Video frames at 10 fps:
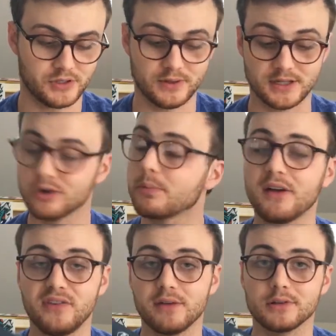So they took
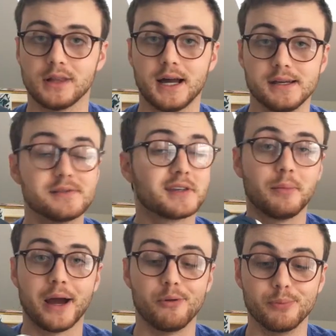my favorite line and
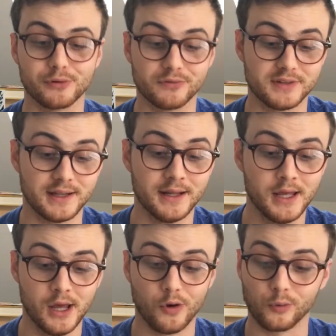somehow improved it.
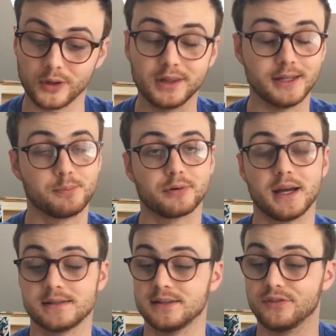really
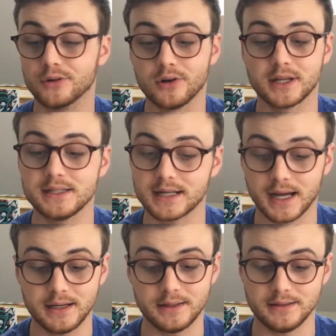impressed. If you're looking to
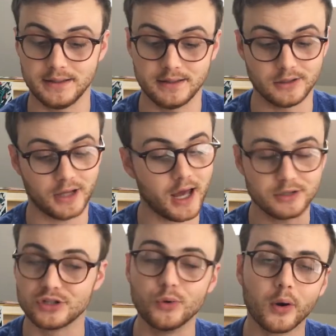kind of, you're
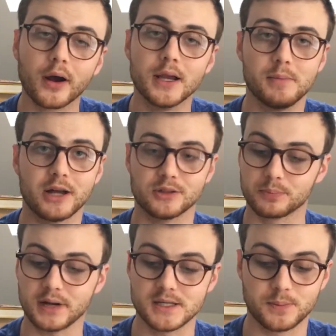not too worried about
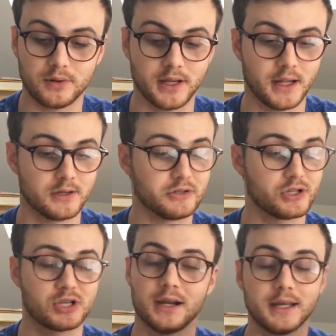the price point and you're
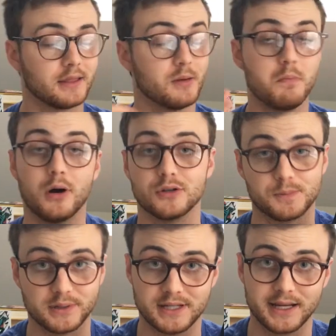just trying to get the
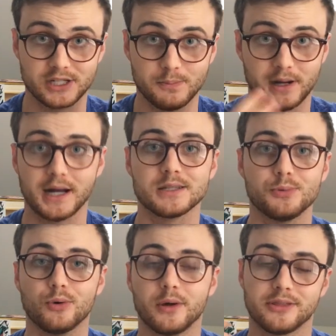most protection
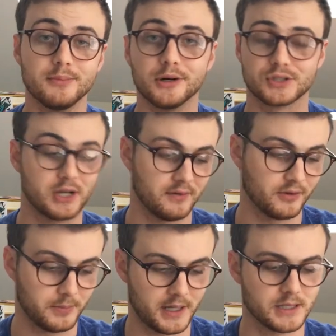possible with the most
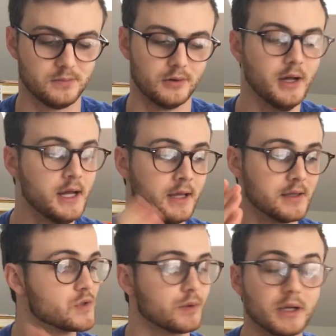comfort possible,
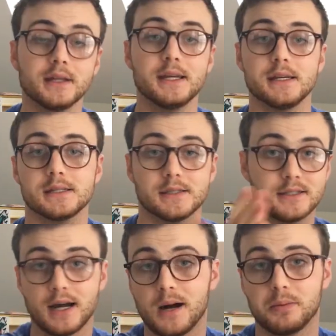this really is
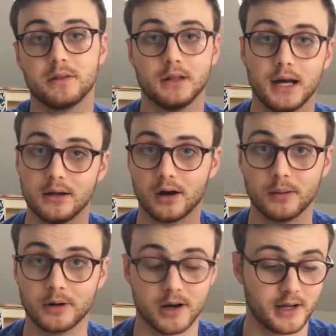the top of the line
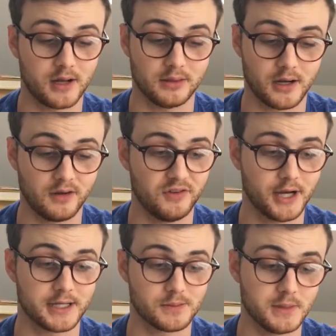arm guard out there, if
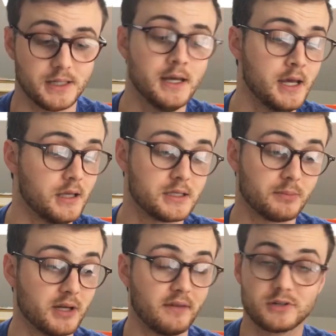you ask me. It's
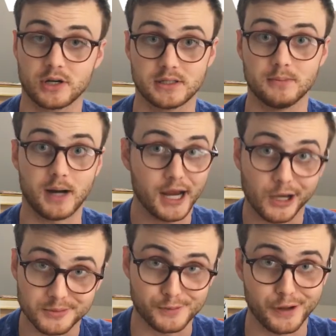something I've trusted
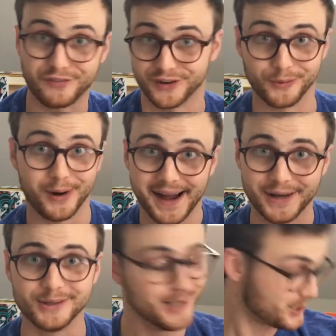my arms with for a
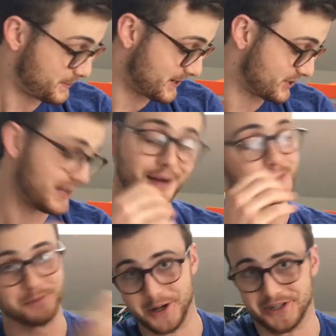while, especially
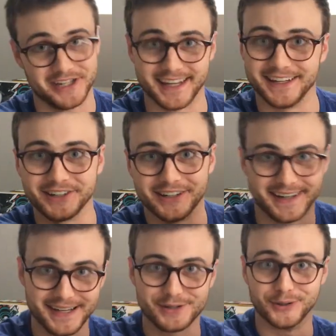I was much skinnier
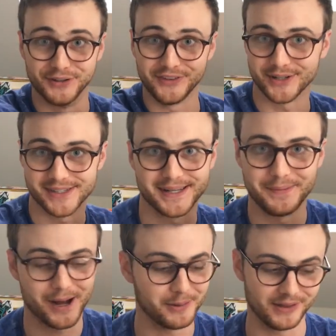in high school, if you can
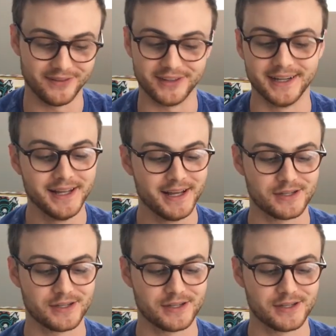somehow believe it.